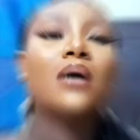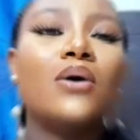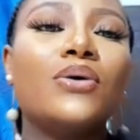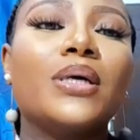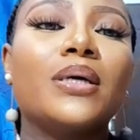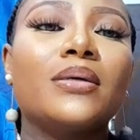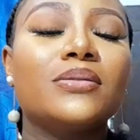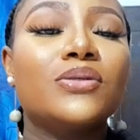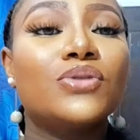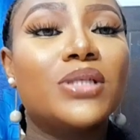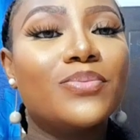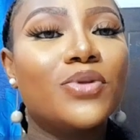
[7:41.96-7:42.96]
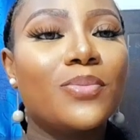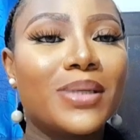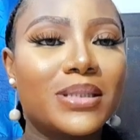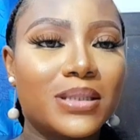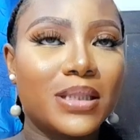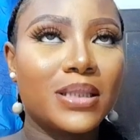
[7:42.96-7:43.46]
Okay. So tip number
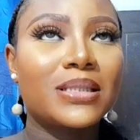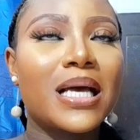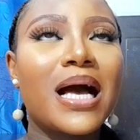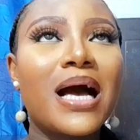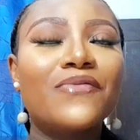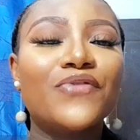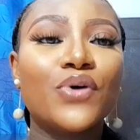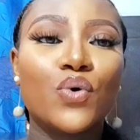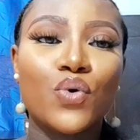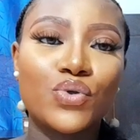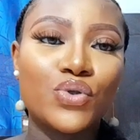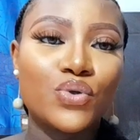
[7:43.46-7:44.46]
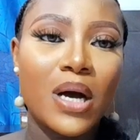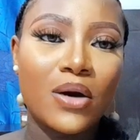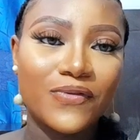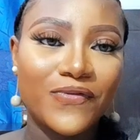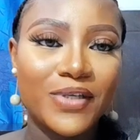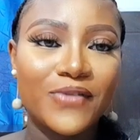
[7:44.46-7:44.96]
six, have your go-to
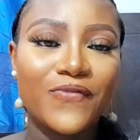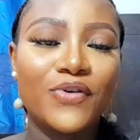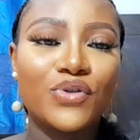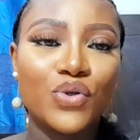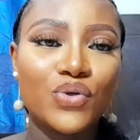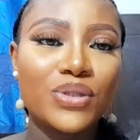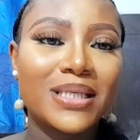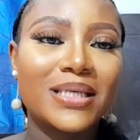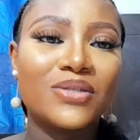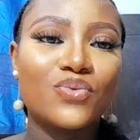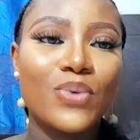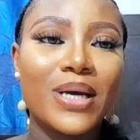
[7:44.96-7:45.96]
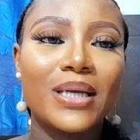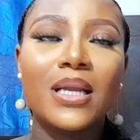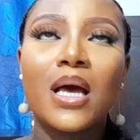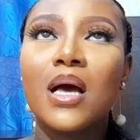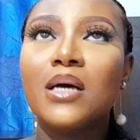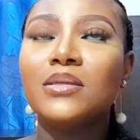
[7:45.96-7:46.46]
outfit for those days when
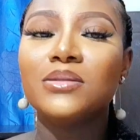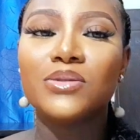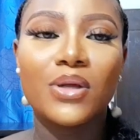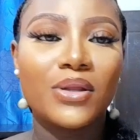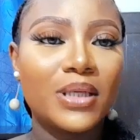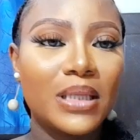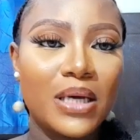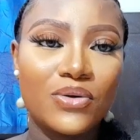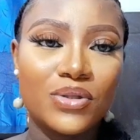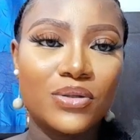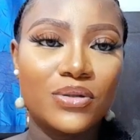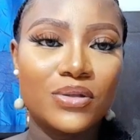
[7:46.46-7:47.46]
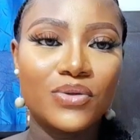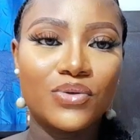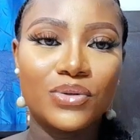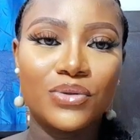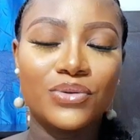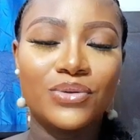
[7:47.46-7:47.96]
nothing else looks
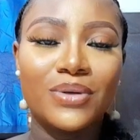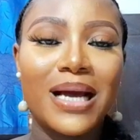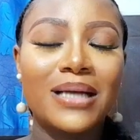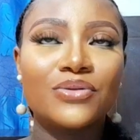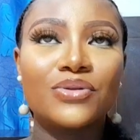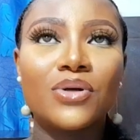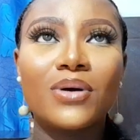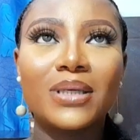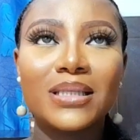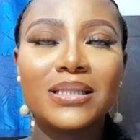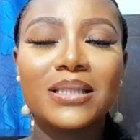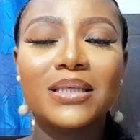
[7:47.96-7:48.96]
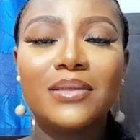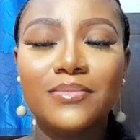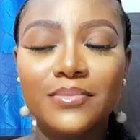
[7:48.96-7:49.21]
good. And honestly,